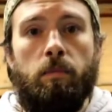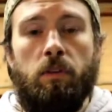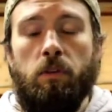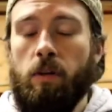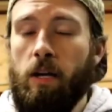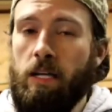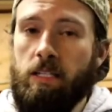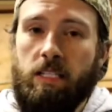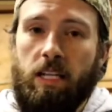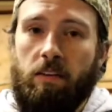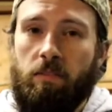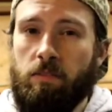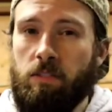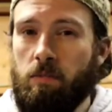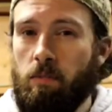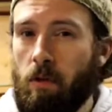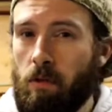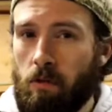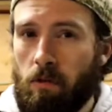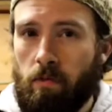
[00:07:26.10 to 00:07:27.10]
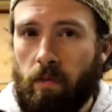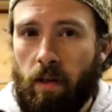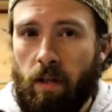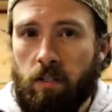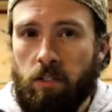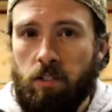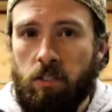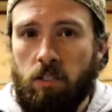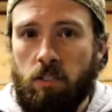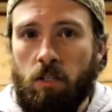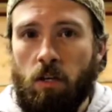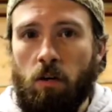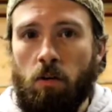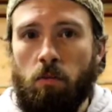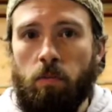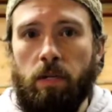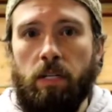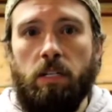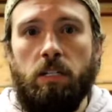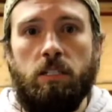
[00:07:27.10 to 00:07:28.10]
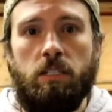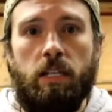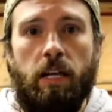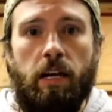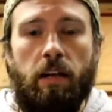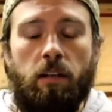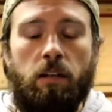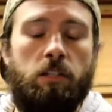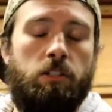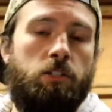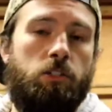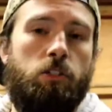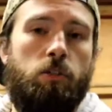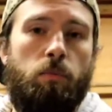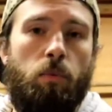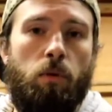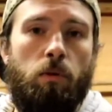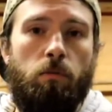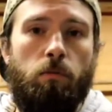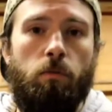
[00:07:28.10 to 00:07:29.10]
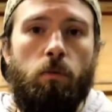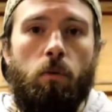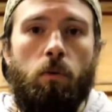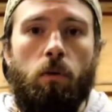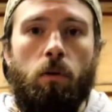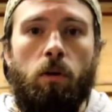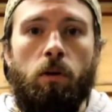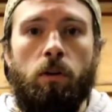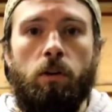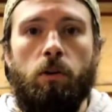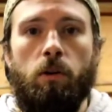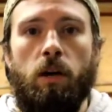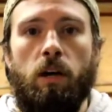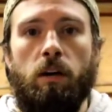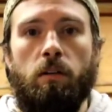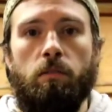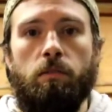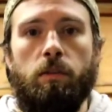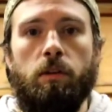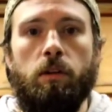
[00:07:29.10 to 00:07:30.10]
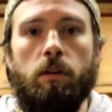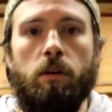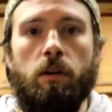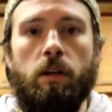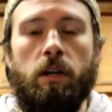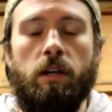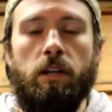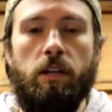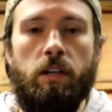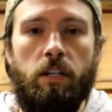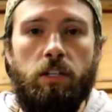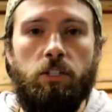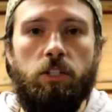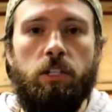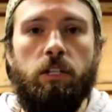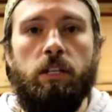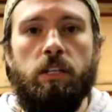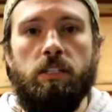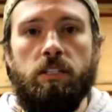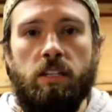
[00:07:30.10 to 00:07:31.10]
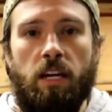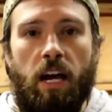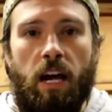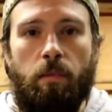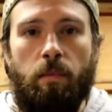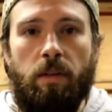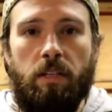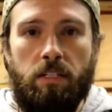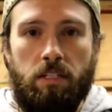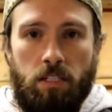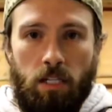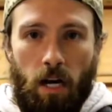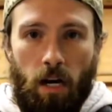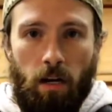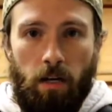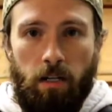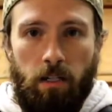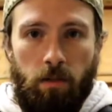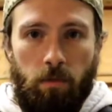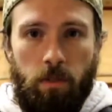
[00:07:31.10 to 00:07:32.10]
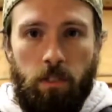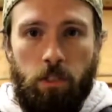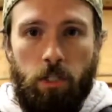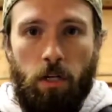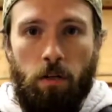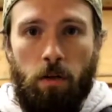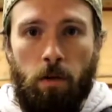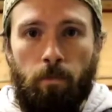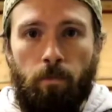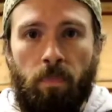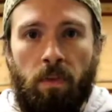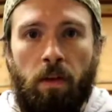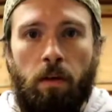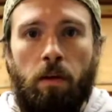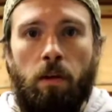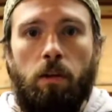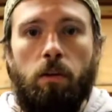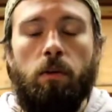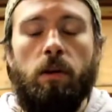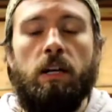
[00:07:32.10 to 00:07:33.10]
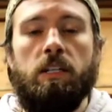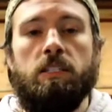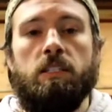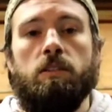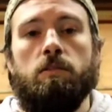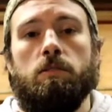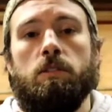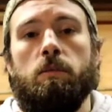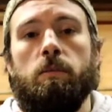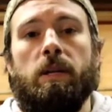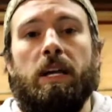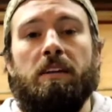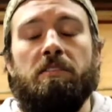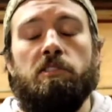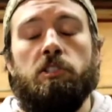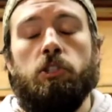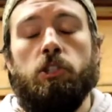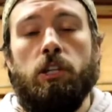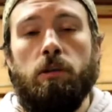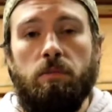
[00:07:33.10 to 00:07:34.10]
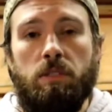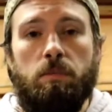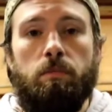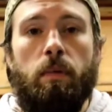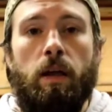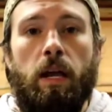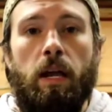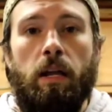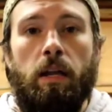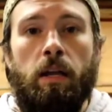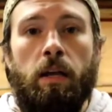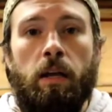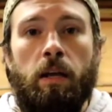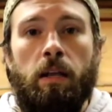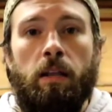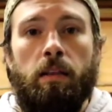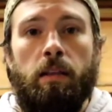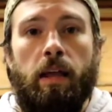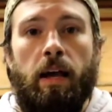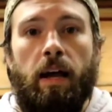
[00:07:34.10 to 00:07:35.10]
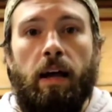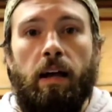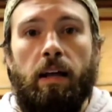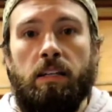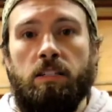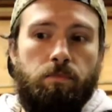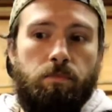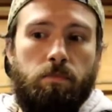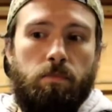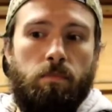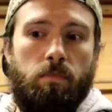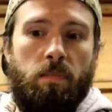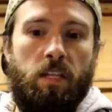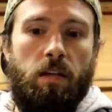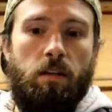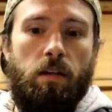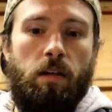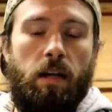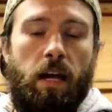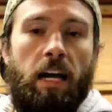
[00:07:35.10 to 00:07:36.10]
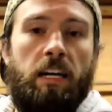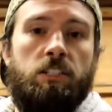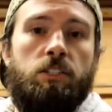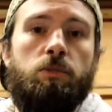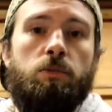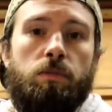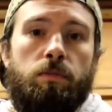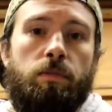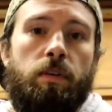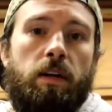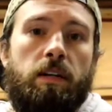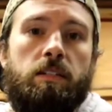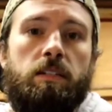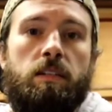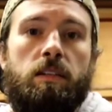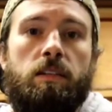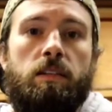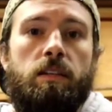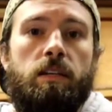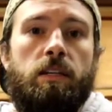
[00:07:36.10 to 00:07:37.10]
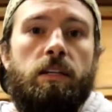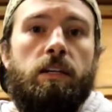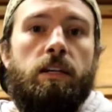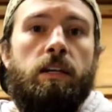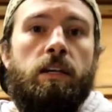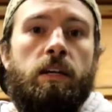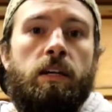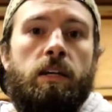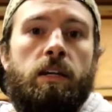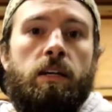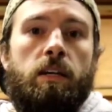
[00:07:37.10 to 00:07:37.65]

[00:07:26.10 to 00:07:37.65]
You guys have some other advantages though, because LH 2.4, you have your ignition and timing is talking to each other. You guys can ultimately have chips made that, as you affect the